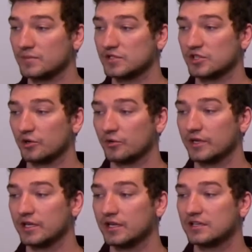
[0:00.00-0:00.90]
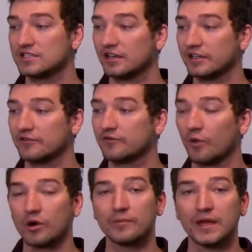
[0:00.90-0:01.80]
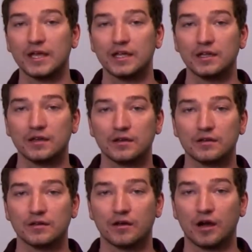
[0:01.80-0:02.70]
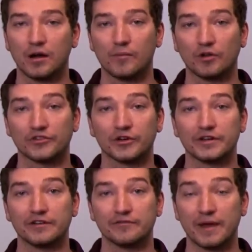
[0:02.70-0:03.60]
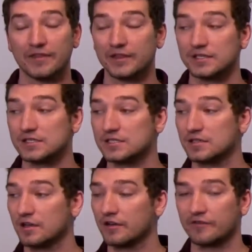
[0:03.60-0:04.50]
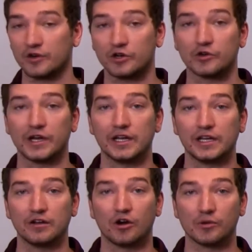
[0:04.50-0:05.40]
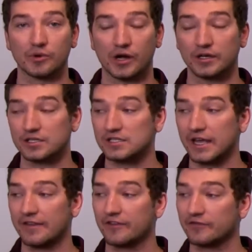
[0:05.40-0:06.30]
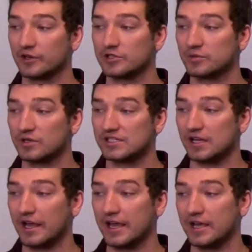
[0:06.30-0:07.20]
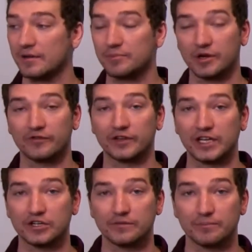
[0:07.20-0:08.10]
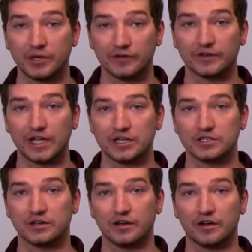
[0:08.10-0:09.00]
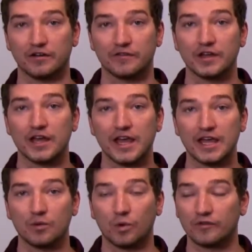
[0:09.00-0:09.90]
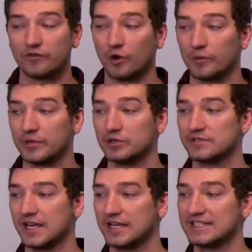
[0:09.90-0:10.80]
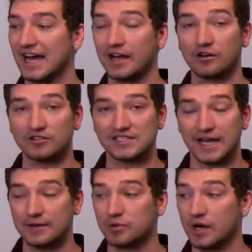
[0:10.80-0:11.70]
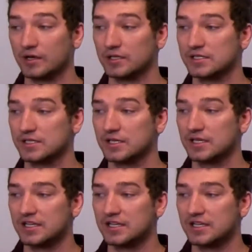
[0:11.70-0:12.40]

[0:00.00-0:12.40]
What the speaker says: So we studied 4 main alternative methods for creating our products, and the first was a purification of a 1,4-butane-diol side product.